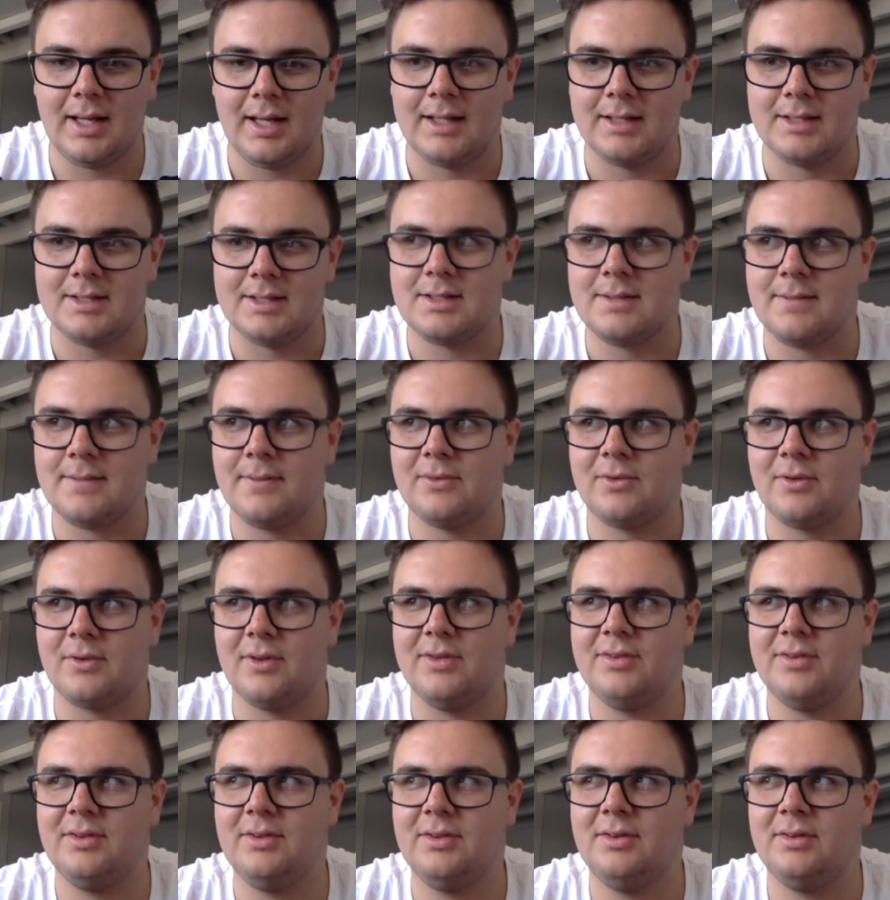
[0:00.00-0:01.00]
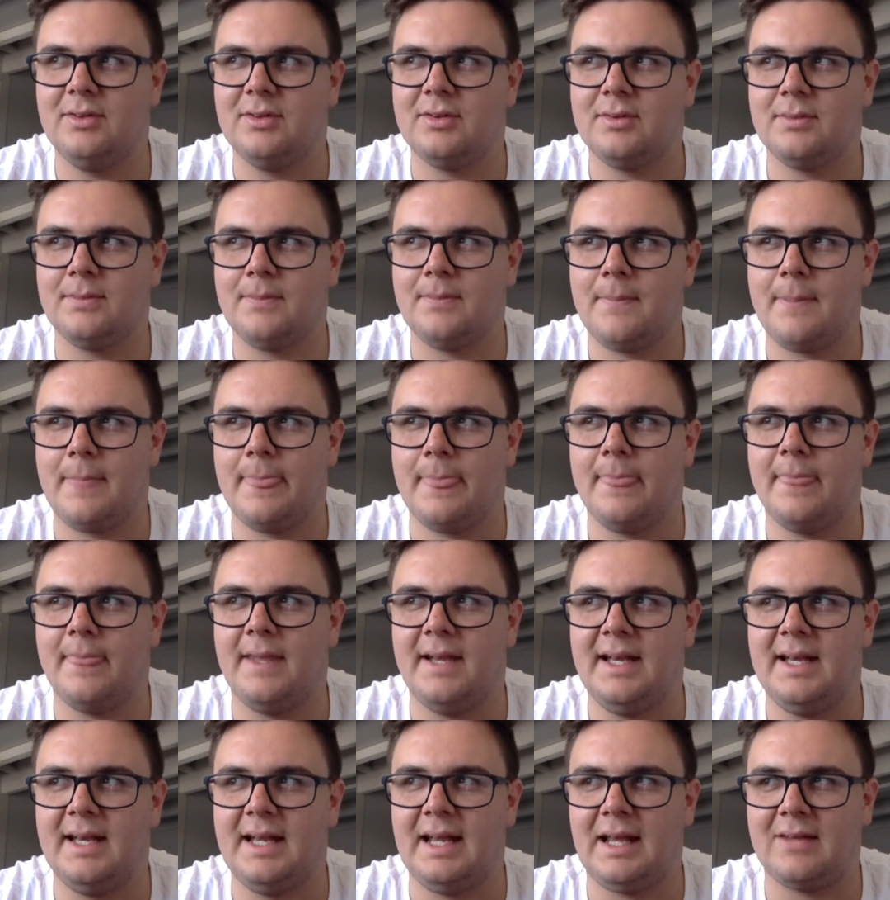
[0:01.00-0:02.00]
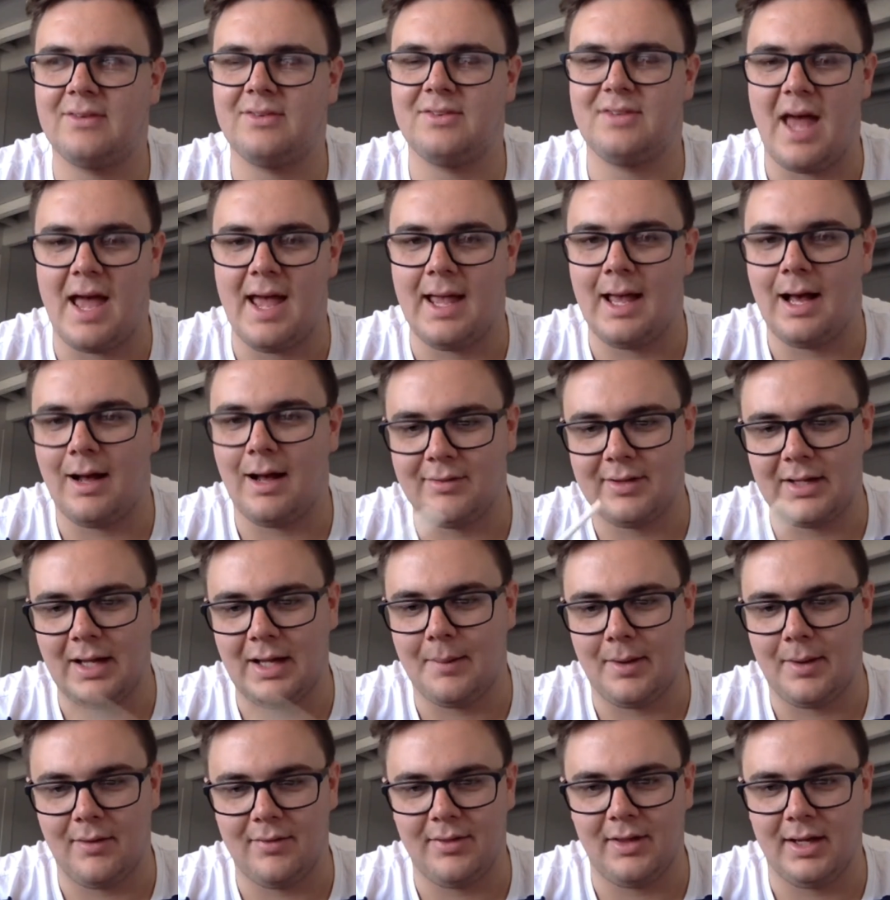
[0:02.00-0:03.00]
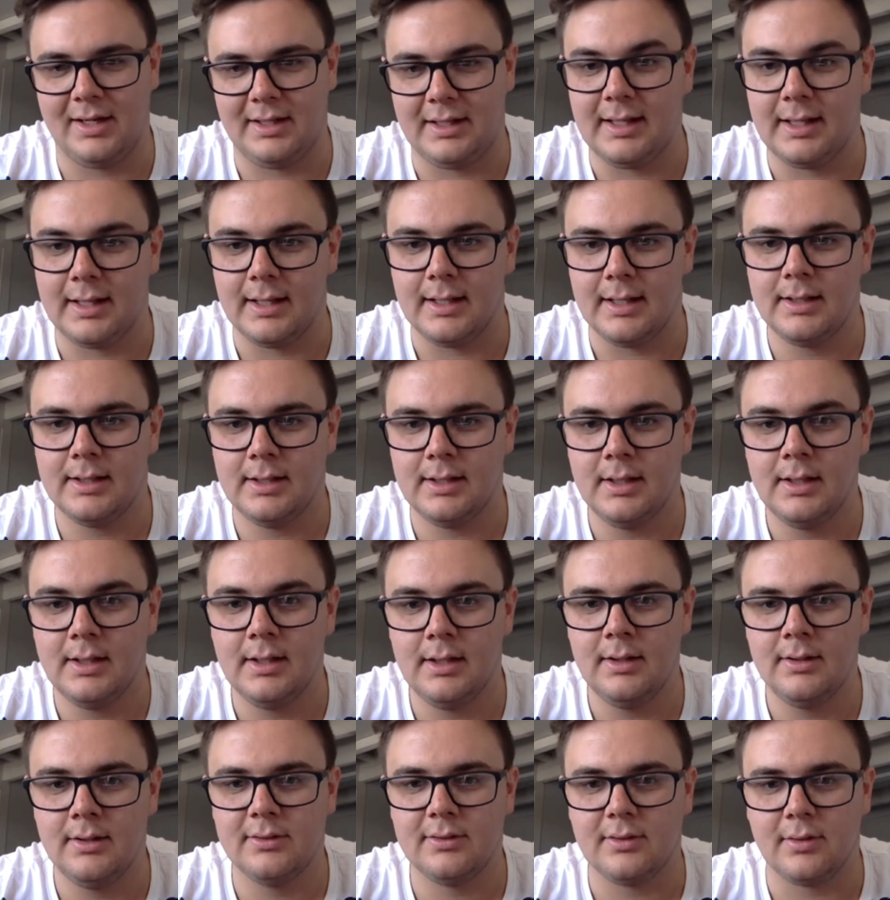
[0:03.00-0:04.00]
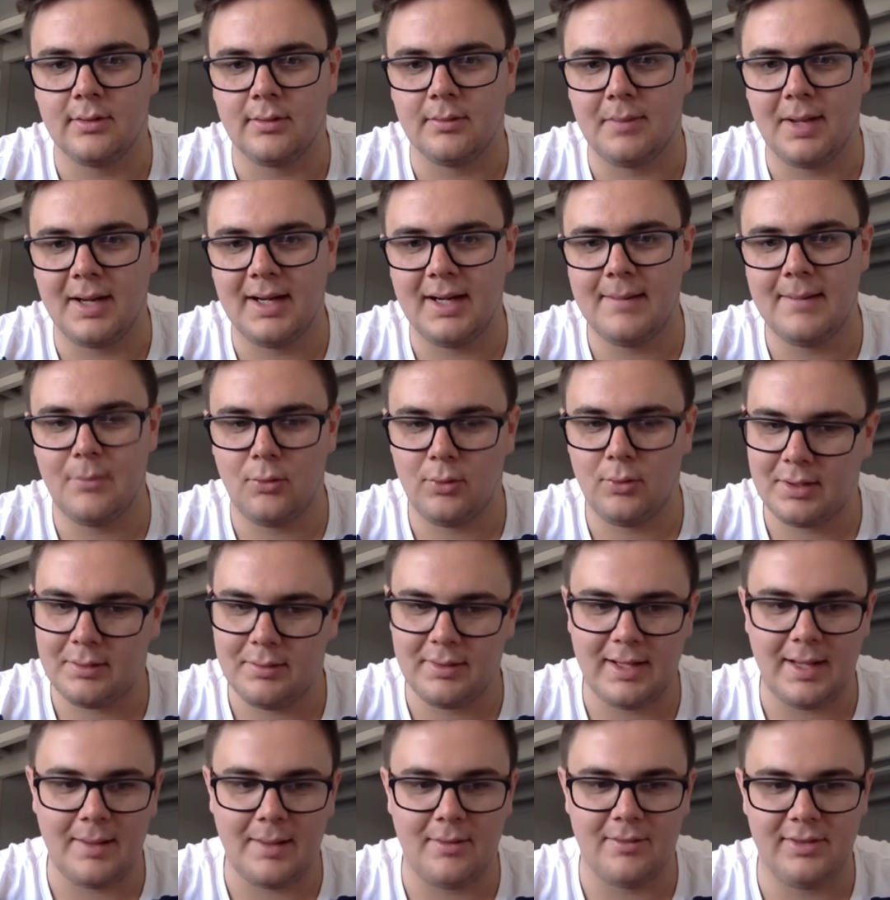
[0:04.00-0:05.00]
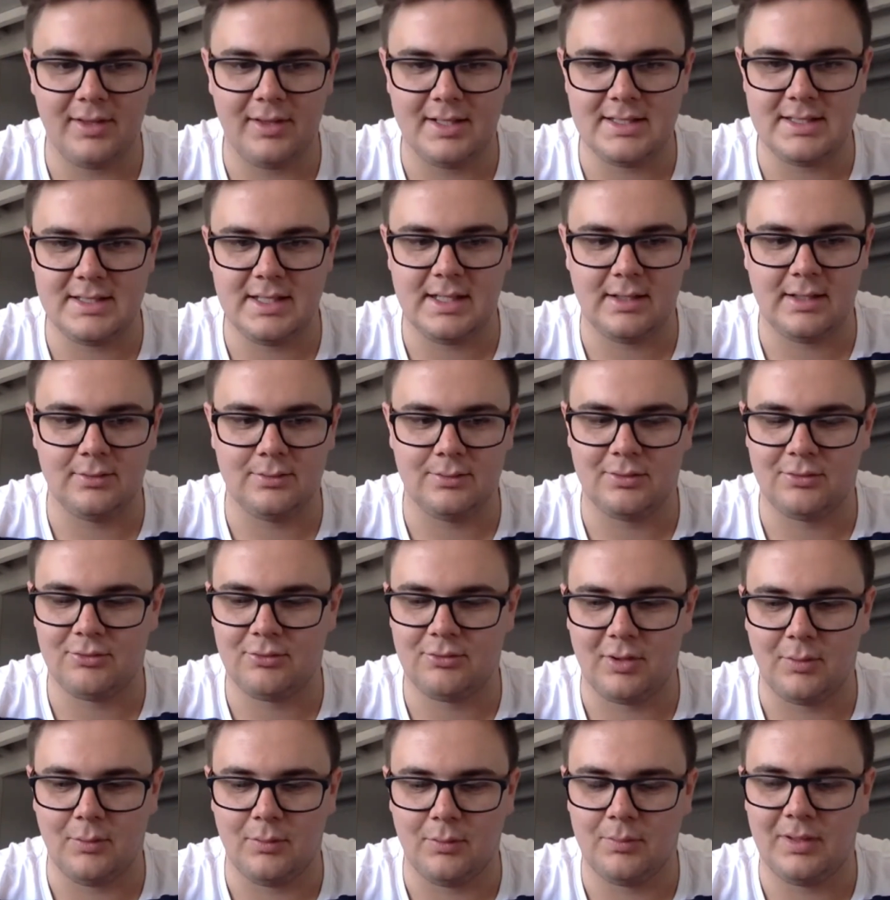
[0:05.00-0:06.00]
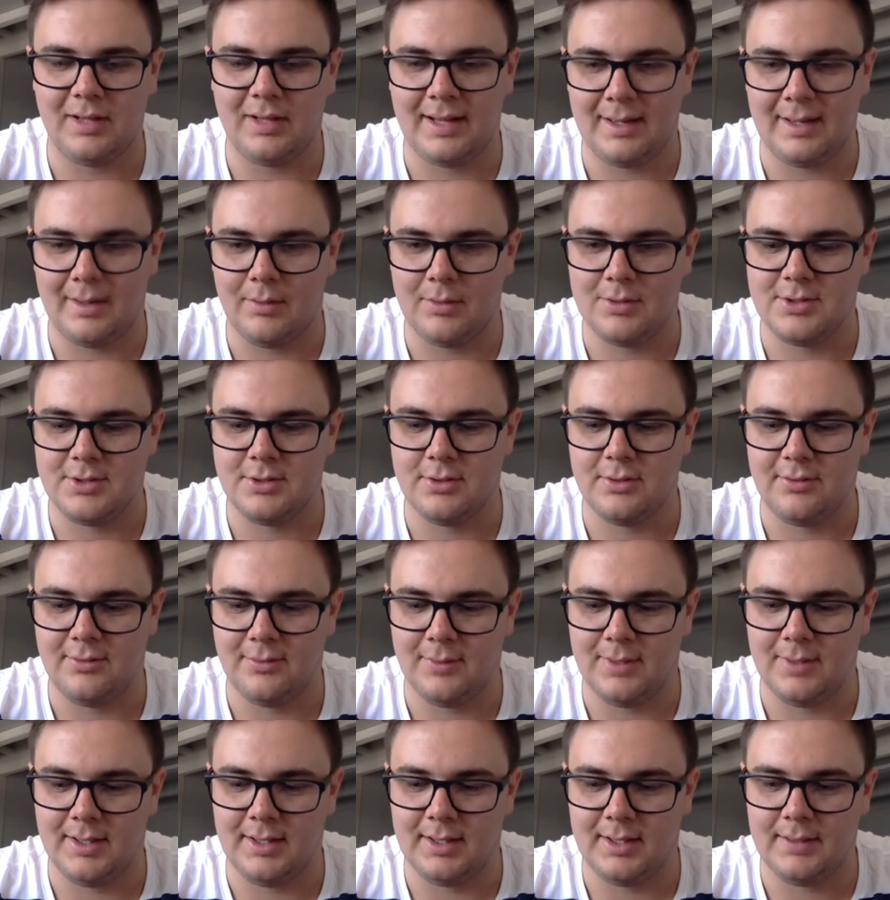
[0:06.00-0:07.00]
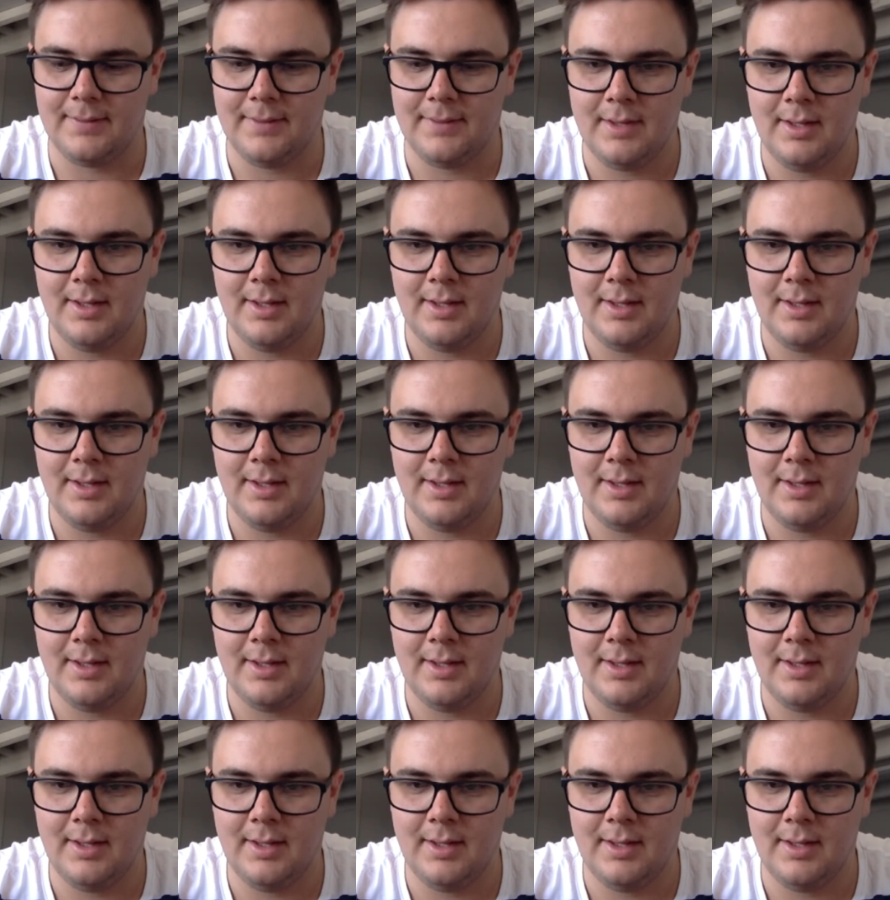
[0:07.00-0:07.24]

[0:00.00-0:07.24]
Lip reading: And so this is the next day after coming up with the idea. So Monday morning, we came up with the idea because we were just trying to plan out what to do with the week.